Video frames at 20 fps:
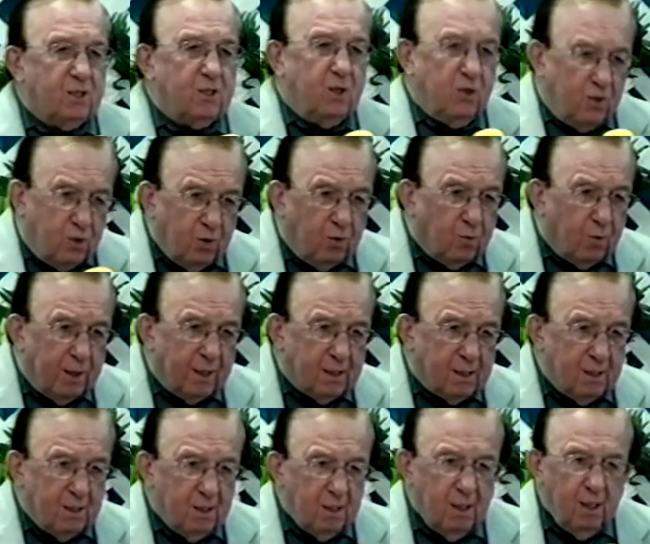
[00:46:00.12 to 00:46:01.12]
my
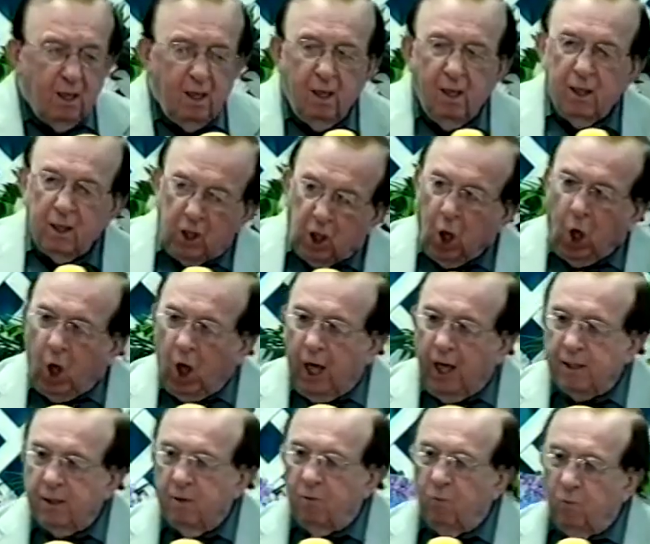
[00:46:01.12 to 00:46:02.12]
weakness to do it,
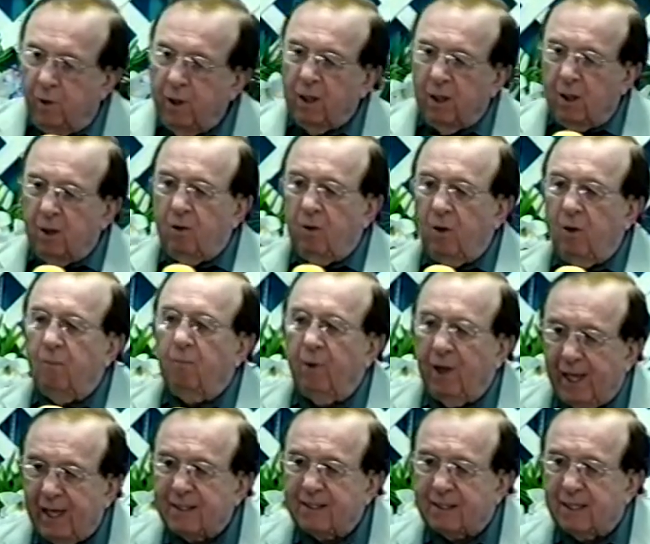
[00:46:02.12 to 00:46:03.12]
God
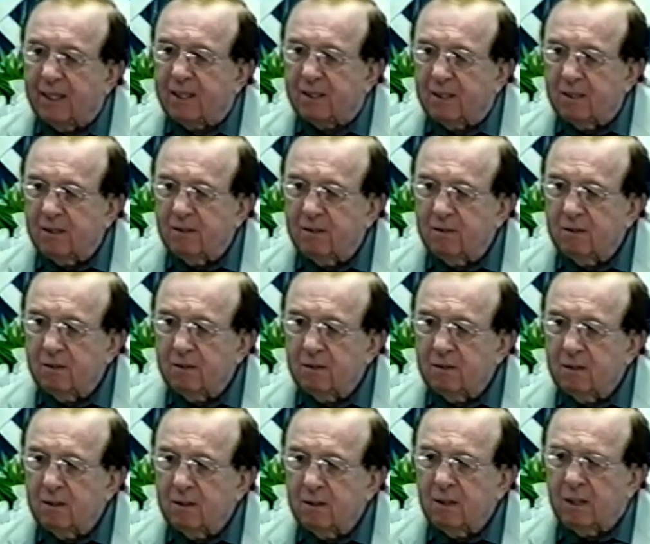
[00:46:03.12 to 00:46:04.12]
will
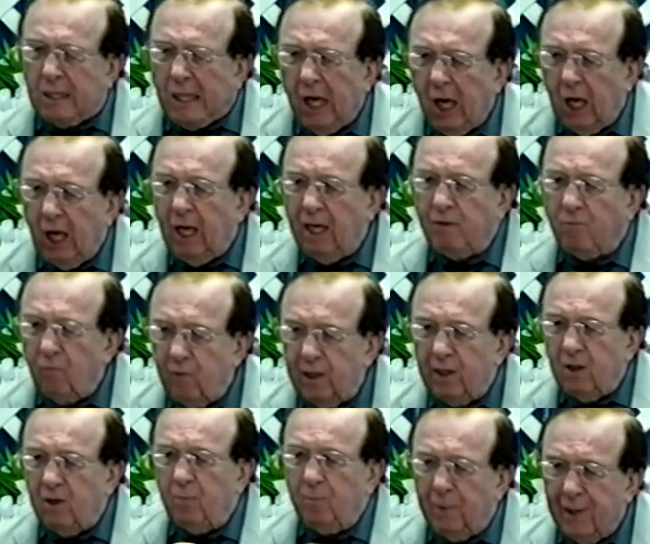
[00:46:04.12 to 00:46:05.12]
bless it.
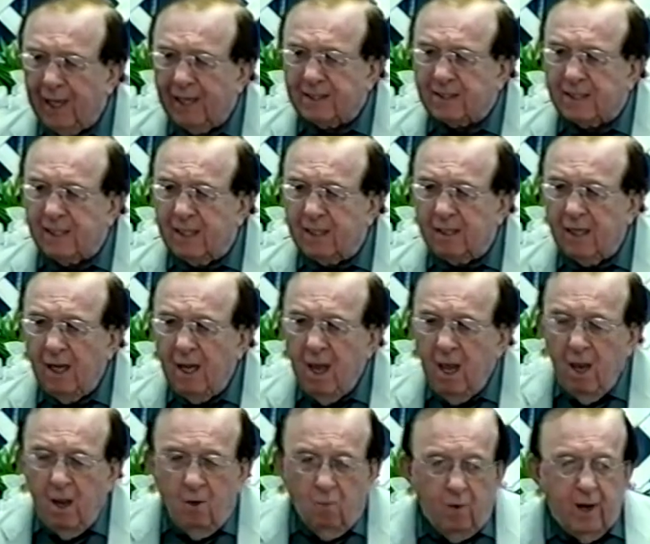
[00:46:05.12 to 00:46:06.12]
God will
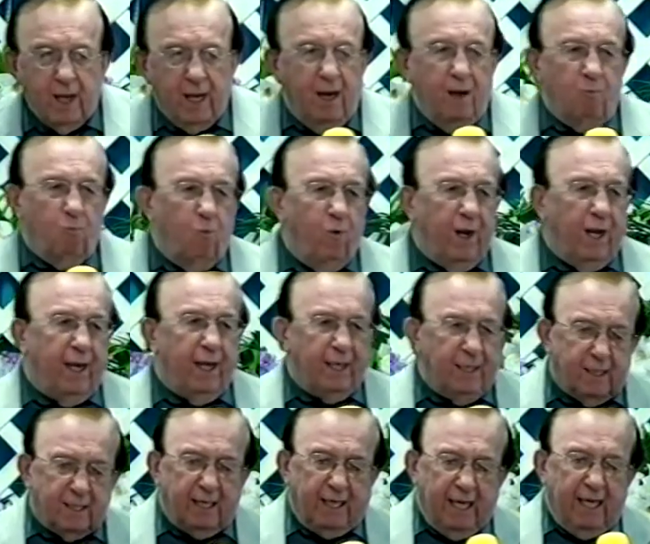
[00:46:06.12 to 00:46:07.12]
bless it.
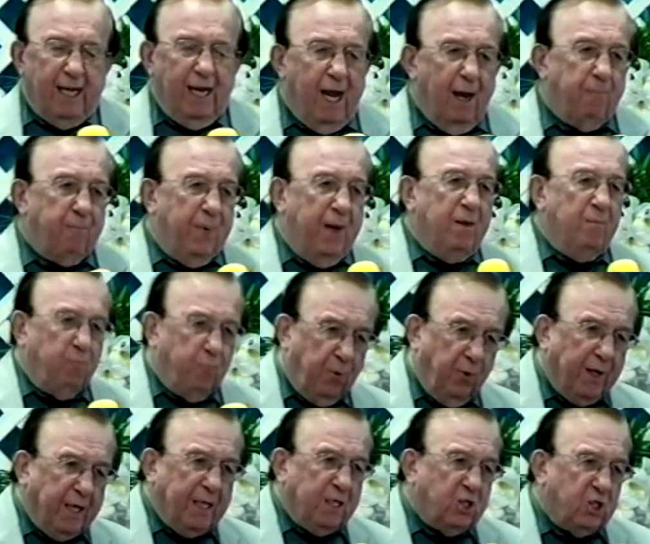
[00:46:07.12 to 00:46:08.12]
When I'm willing
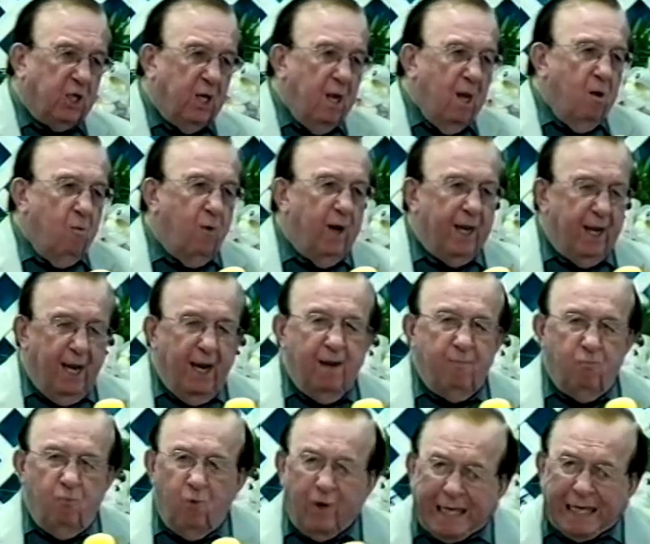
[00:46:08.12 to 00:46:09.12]
to get up and
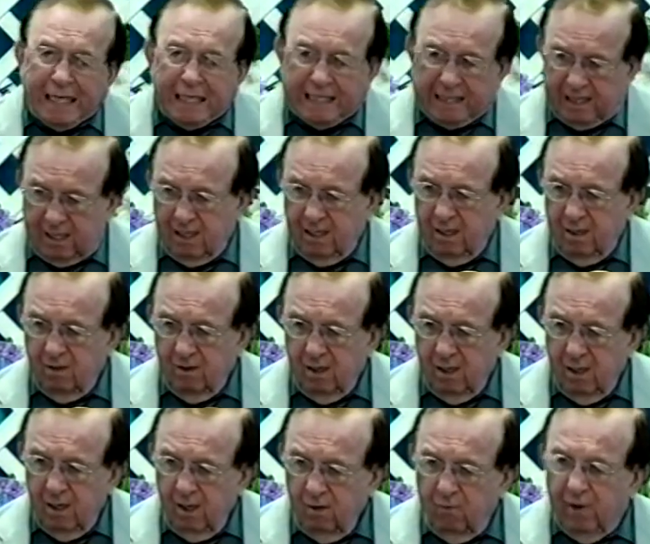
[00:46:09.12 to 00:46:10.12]
preach when I'm
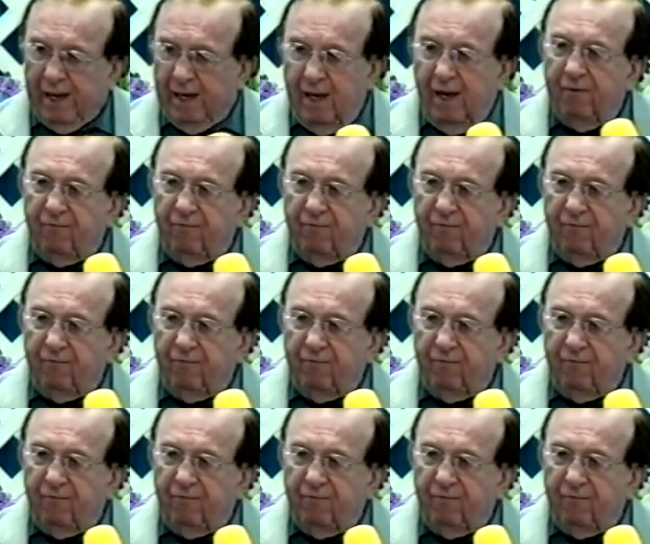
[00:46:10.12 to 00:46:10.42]
weak,